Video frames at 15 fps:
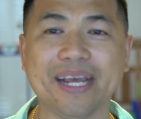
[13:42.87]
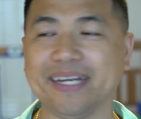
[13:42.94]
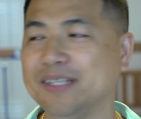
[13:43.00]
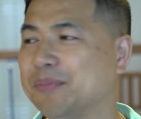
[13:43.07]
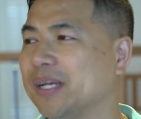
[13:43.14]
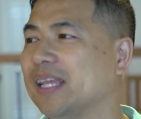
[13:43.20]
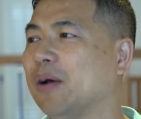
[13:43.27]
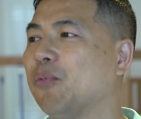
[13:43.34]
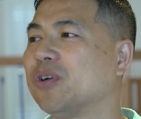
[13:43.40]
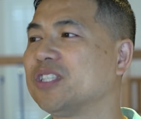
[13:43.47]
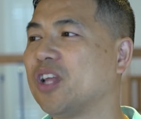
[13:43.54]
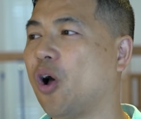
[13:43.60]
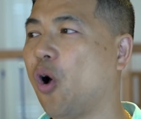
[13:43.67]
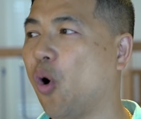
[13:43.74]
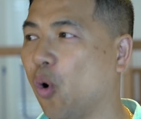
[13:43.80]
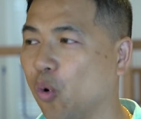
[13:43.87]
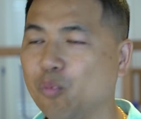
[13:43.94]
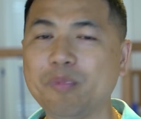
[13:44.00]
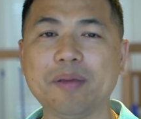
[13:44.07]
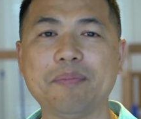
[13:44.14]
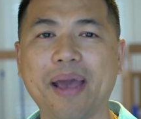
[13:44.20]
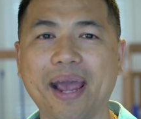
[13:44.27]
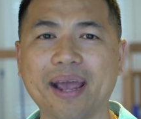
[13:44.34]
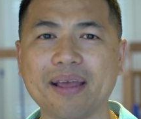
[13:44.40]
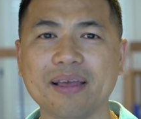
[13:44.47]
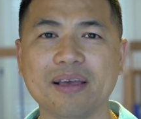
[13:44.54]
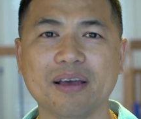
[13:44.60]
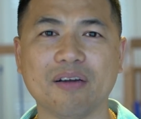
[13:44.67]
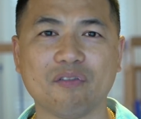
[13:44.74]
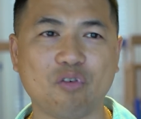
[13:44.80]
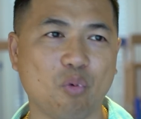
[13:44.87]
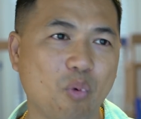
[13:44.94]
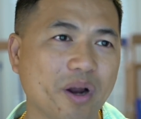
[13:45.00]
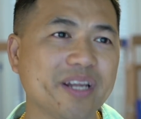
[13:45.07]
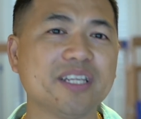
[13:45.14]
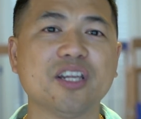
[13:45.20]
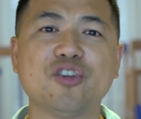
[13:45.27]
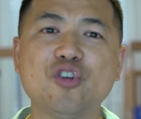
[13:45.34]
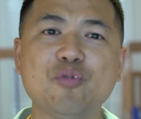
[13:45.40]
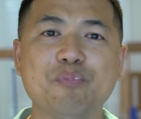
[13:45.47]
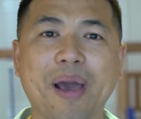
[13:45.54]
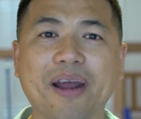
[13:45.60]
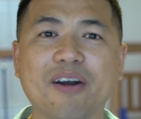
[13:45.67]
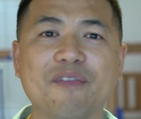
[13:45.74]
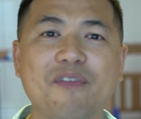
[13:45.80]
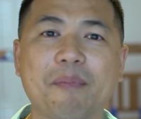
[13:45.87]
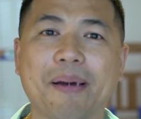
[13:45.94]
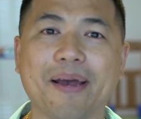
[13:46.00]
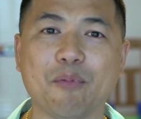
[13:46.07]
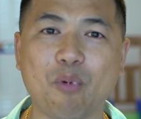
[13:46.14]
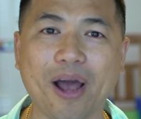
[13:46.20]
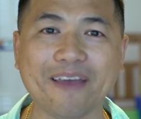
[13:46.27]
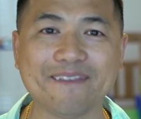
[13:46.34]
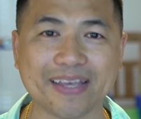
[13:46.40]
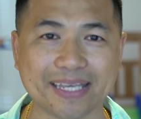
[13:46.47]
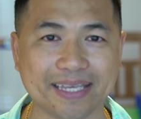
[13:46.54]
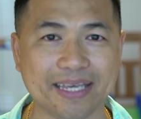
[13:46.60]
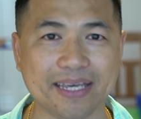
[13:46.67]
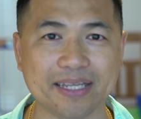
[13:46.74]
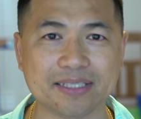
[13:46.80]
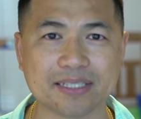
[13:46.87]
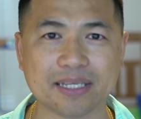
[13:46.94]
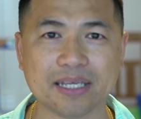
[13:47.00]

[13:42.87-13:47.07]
anybody that wants to hold me back for wanting to do better for my wife and kids.